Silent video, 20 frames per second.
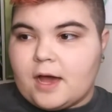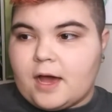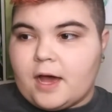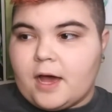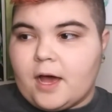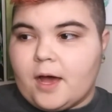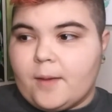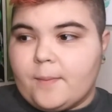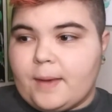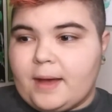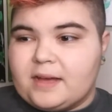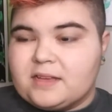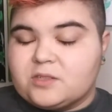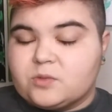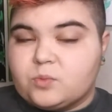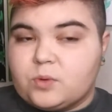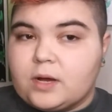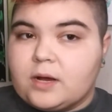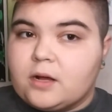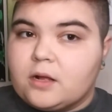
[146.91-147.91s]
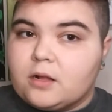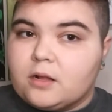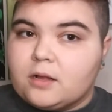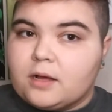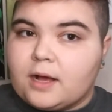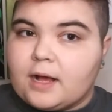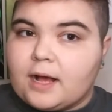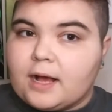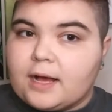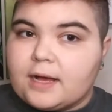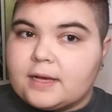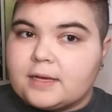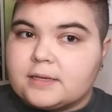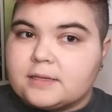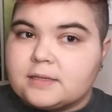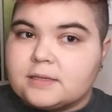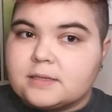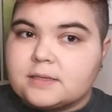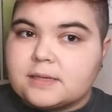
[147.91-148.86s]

as well as